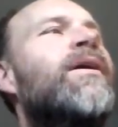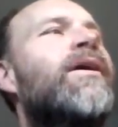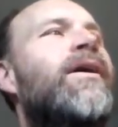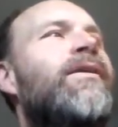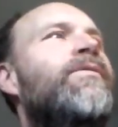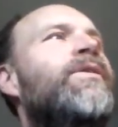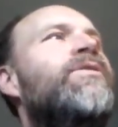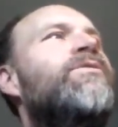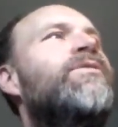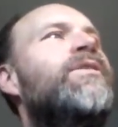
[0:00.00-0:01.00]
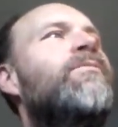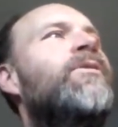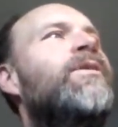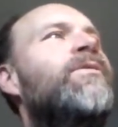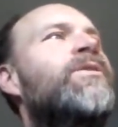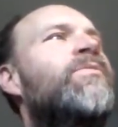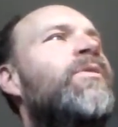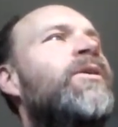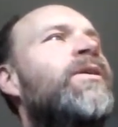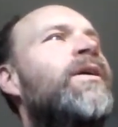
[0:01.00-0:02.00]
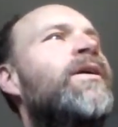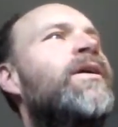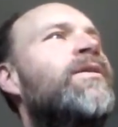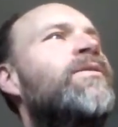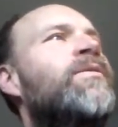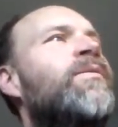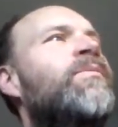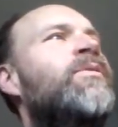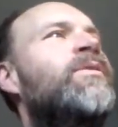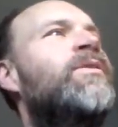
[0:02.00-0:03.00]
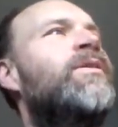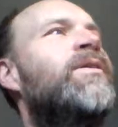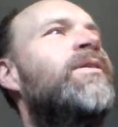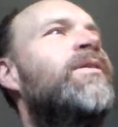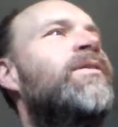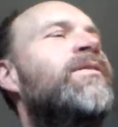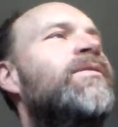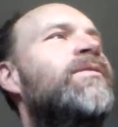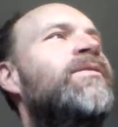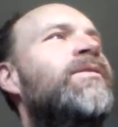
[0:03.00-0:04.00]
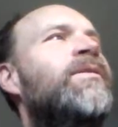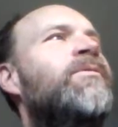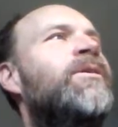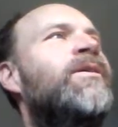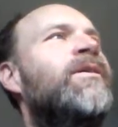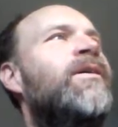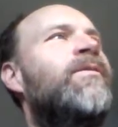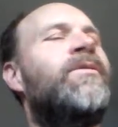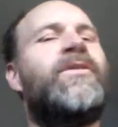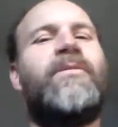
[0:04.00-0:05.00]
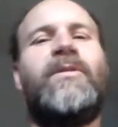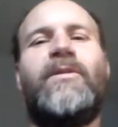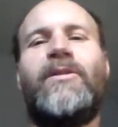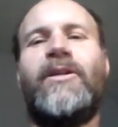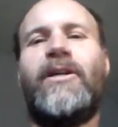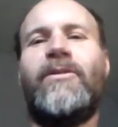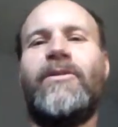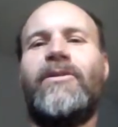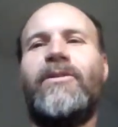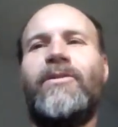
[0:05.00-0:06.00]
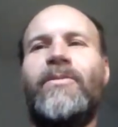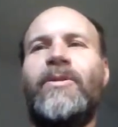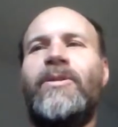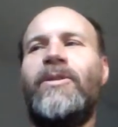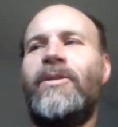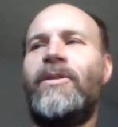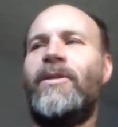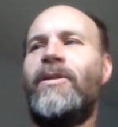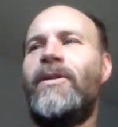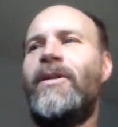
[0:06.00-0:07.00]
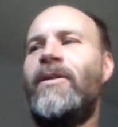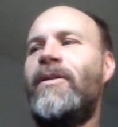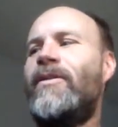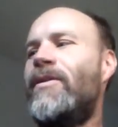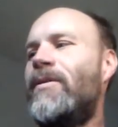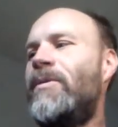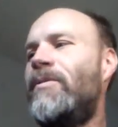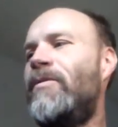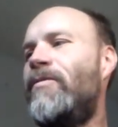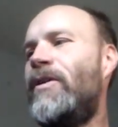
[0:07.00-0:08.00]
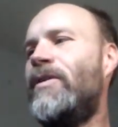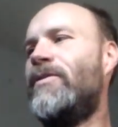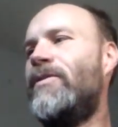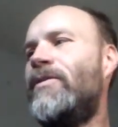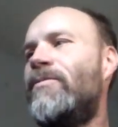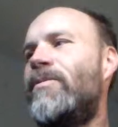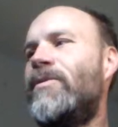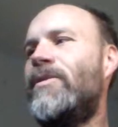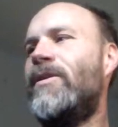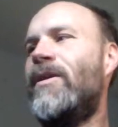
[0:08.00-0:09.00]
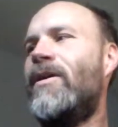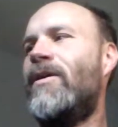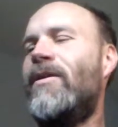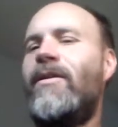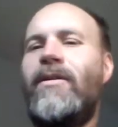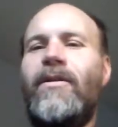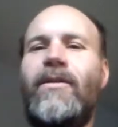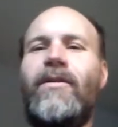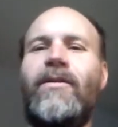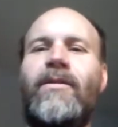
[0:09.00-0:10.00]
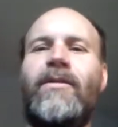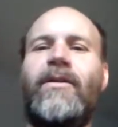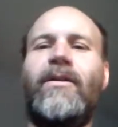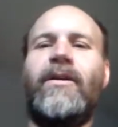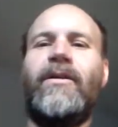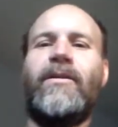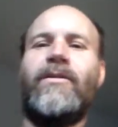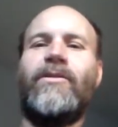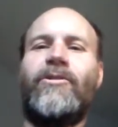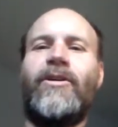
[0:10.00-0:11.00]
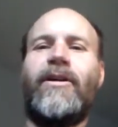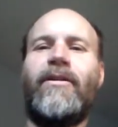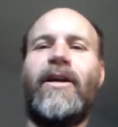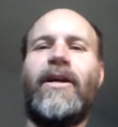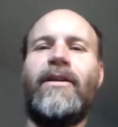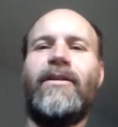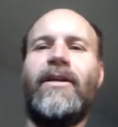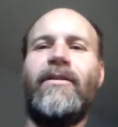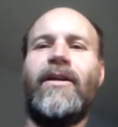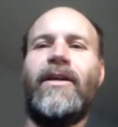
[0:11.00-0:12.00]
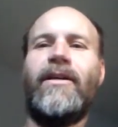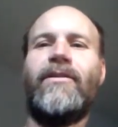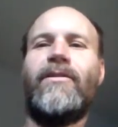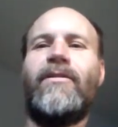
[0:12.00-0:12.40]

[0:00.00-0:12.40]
kind of an interesting way to explain it, I guess. But anyway, obviously I'm a little tired still, but I don't know. I think I might revise this. We'll see. I'll try cracking it later, I guess.